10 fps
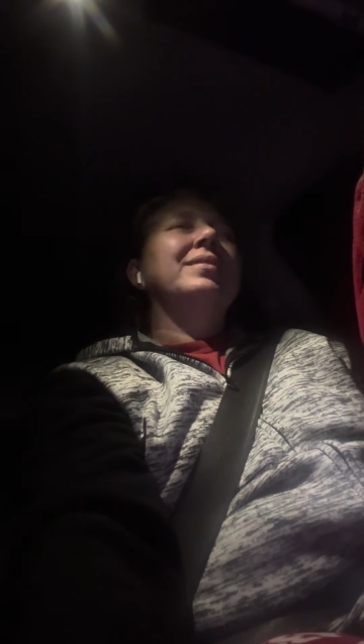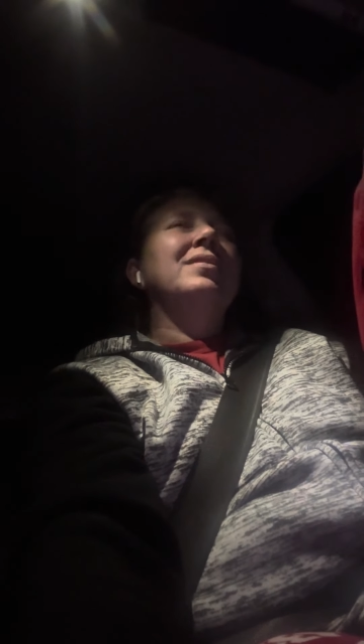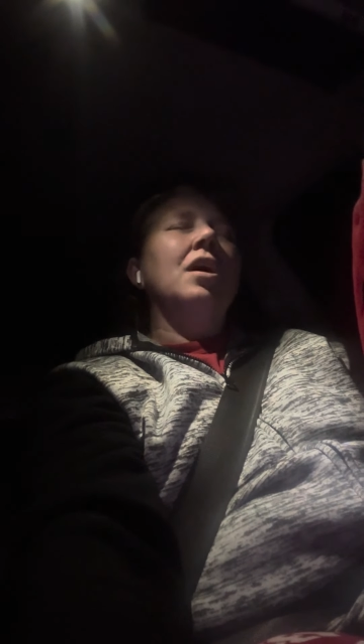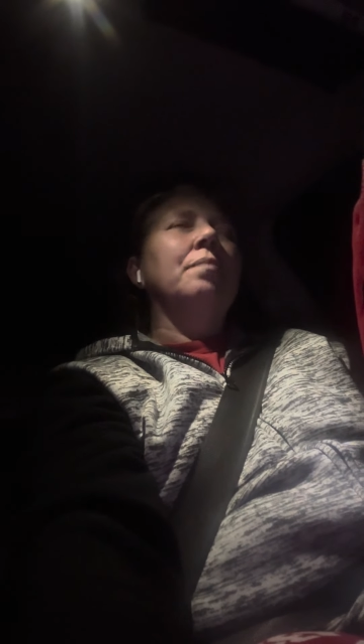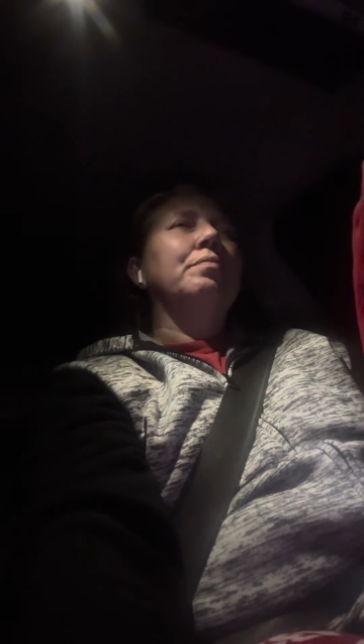
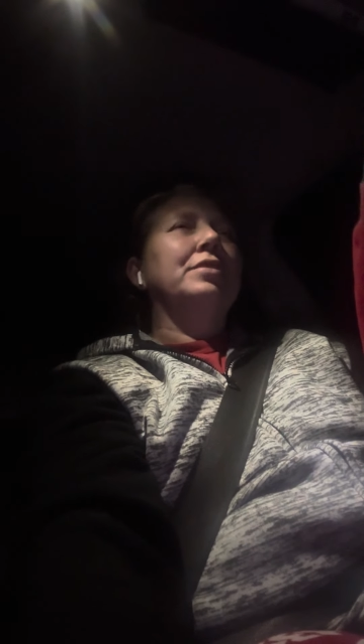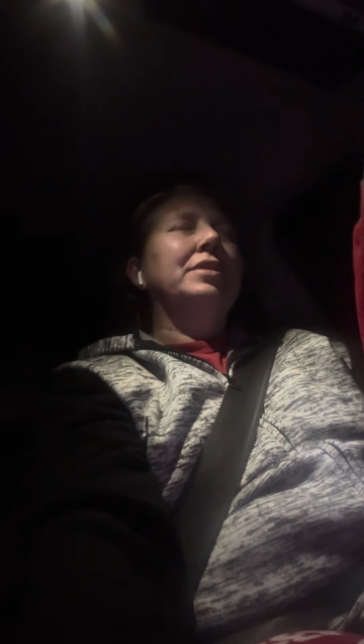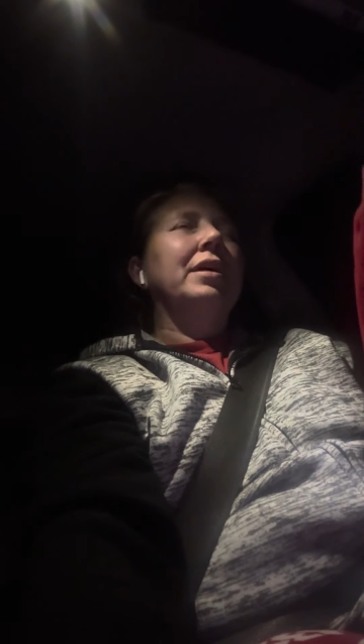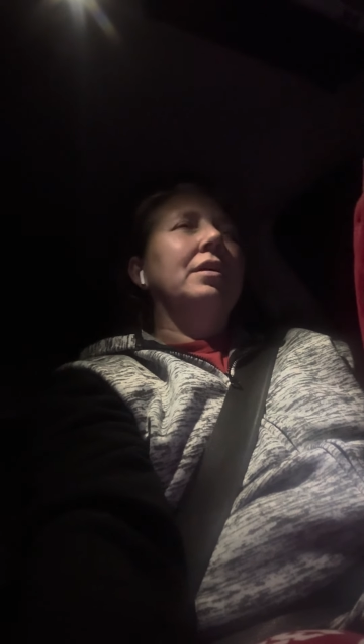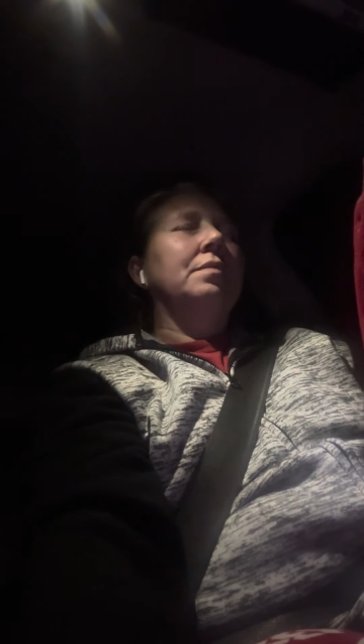not
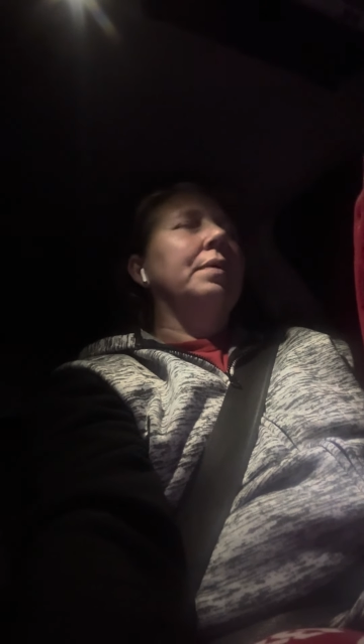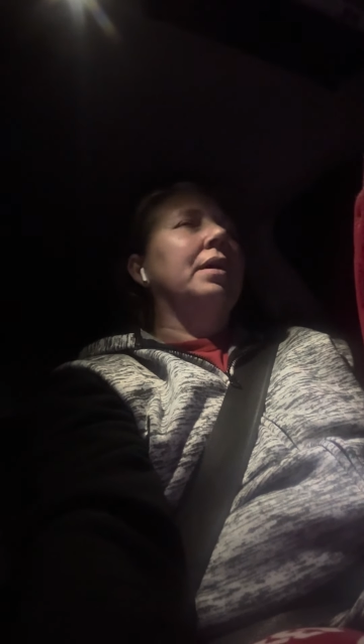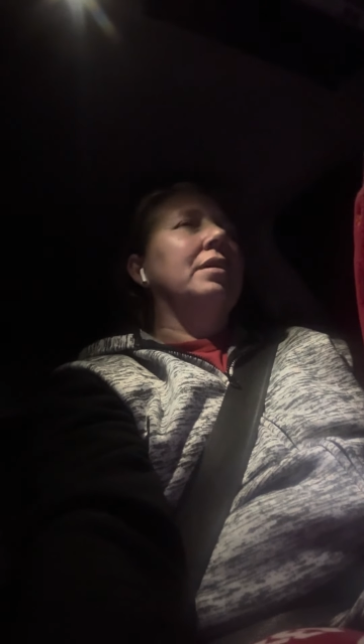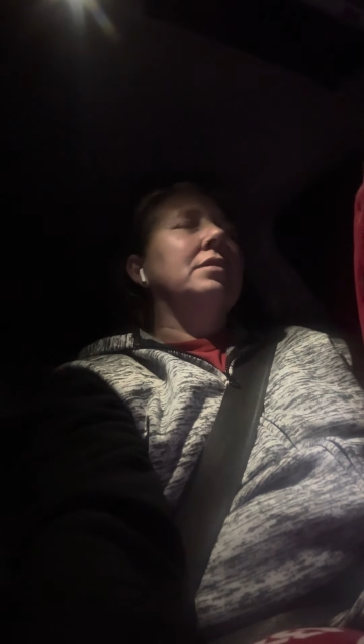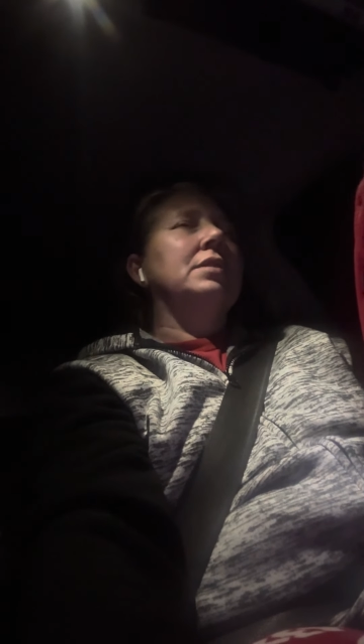pretend
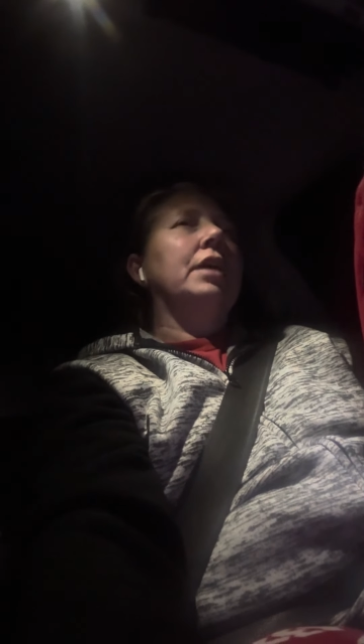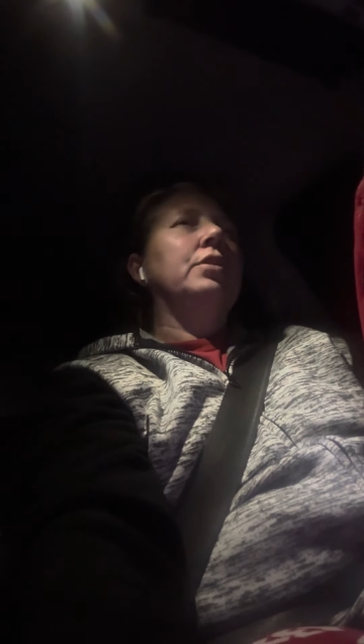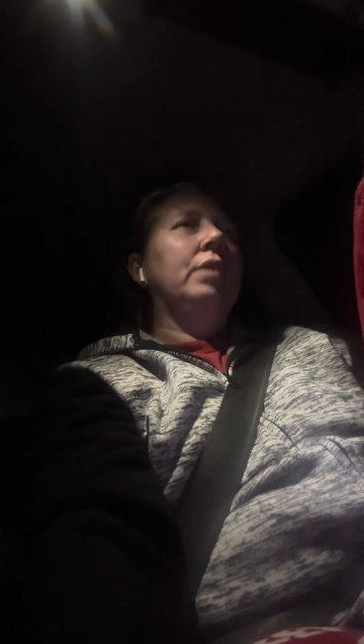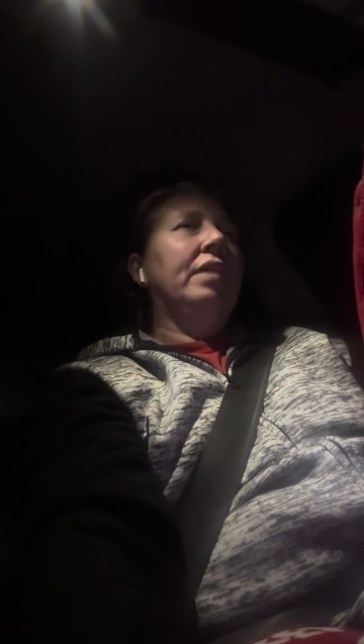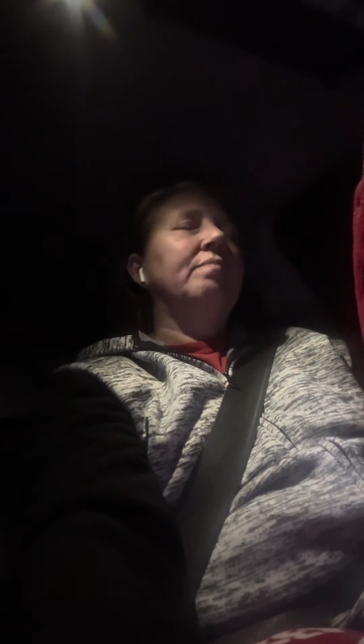because I
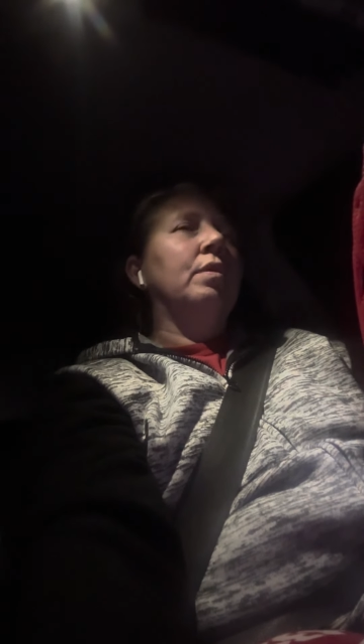do have